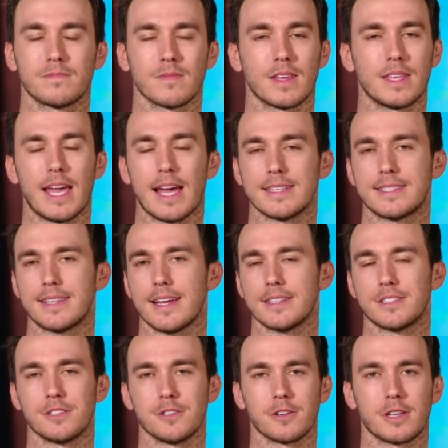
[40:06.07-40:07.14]
Yeah, Seiya
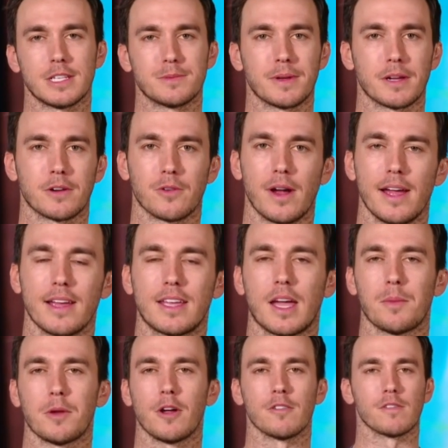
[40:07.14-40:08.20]
Suzuki's been great.
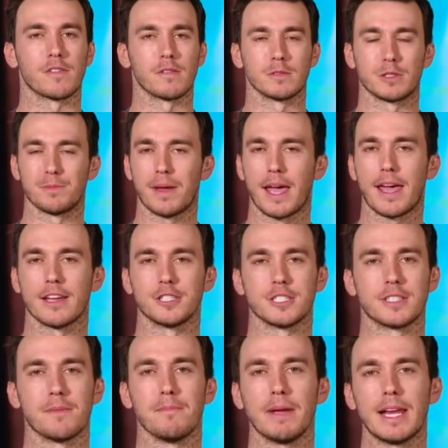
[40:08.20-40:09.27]
Coming over from Japan, just
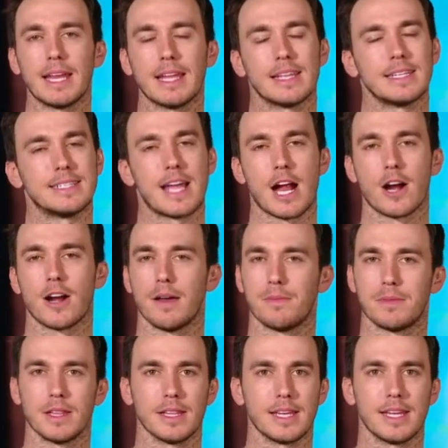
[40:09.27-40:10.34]
immediately tearing up
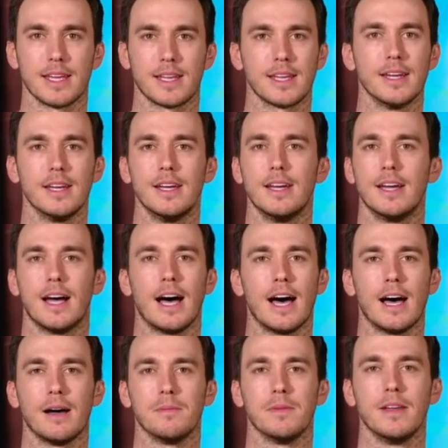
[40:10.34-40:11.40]
the league.
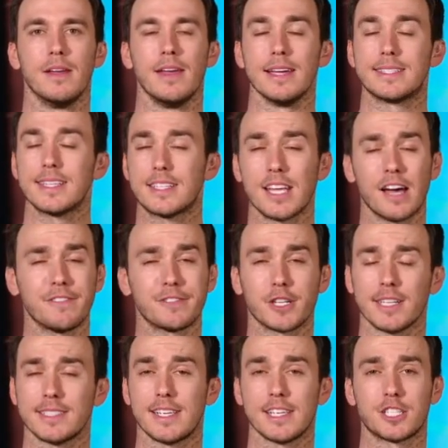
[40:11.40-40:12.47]
Um, it's a tough
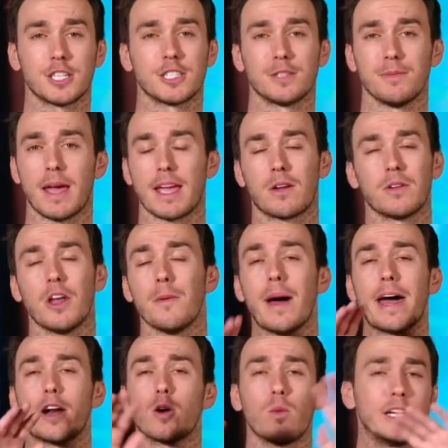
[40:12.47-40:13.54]
transition to make, no
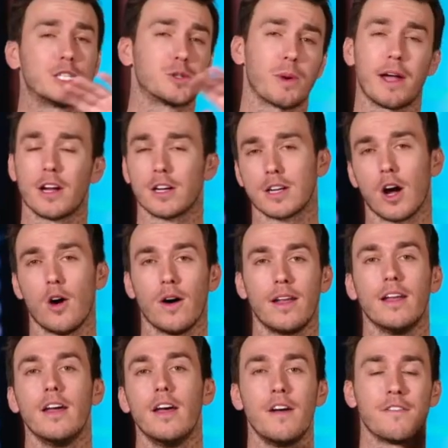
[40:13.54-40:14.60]
matter which way you're going.
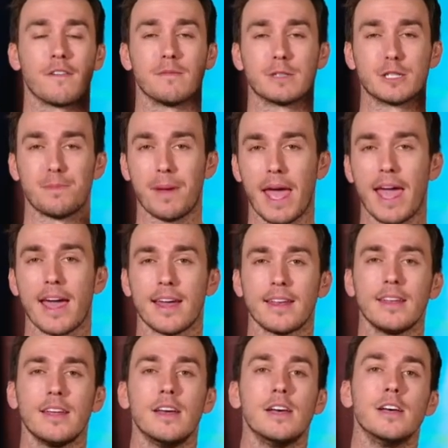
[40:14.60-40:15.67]
From Japan
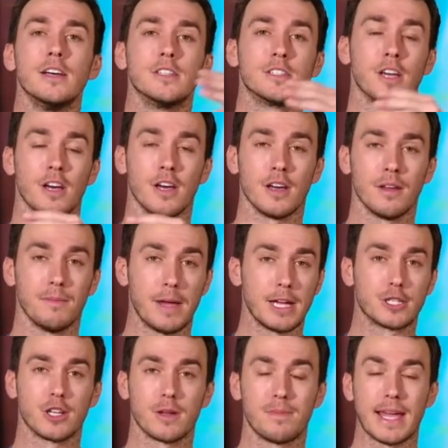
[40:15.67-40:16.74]
to
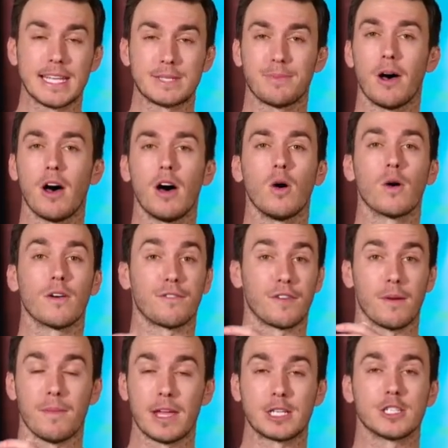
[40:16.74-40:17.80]
Major League Baseball or
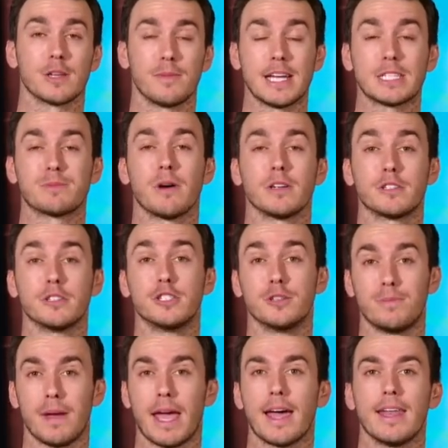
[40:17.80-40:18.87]
from Major League Baseball to
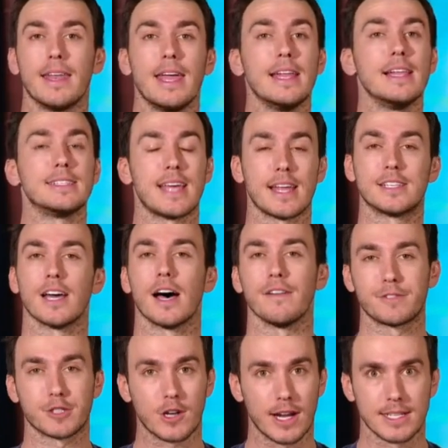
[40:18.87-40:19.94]
Japan. It is a
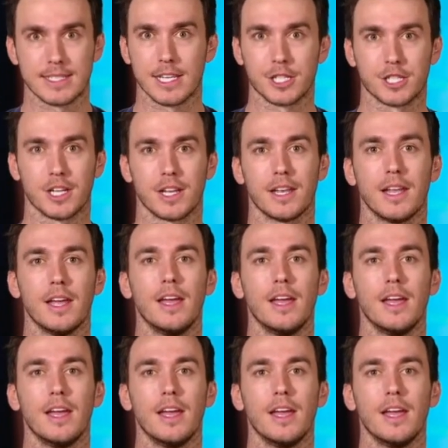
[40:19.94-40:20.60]
tough transition.